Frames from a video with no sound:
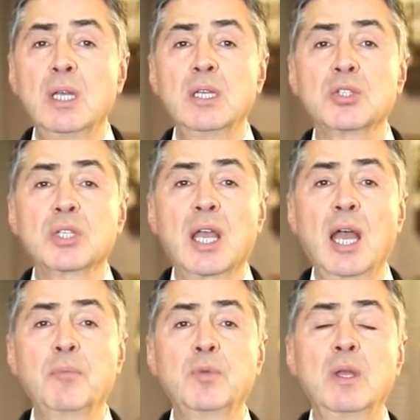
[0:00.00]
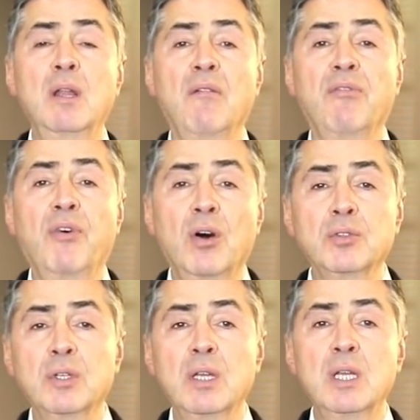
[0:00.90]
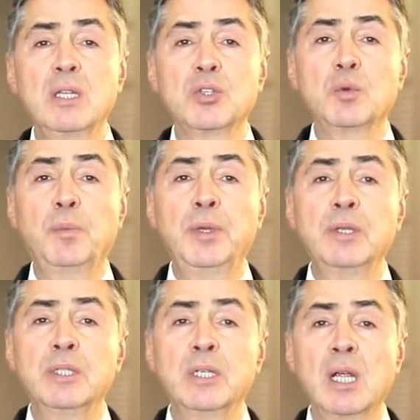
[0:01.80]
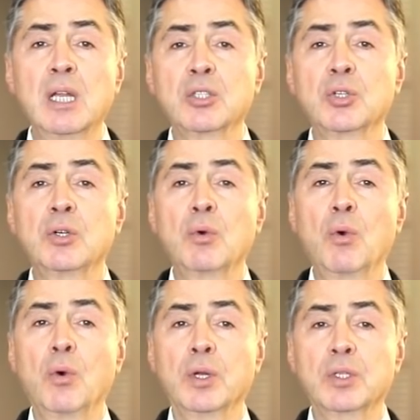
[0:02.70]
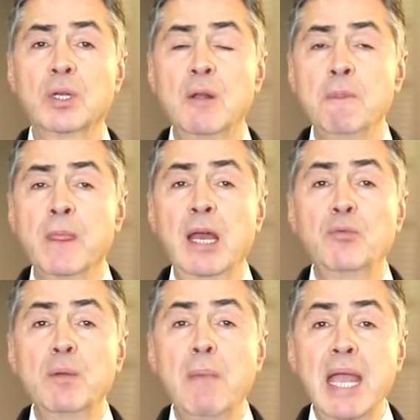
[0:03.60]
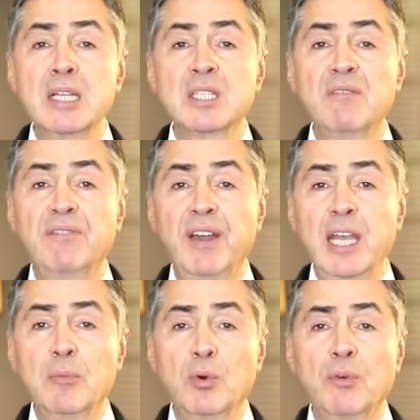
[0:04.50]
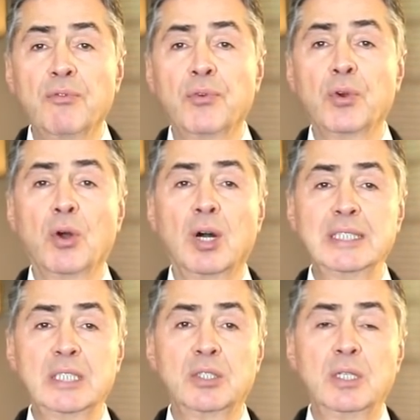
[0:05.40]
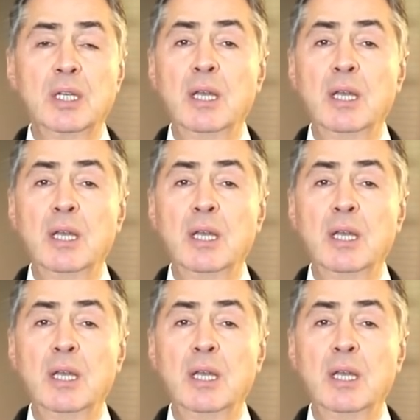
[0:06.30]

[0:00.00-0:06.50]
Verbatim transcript: is kept in a vault in the Superior Electoral Court and remains available for audit.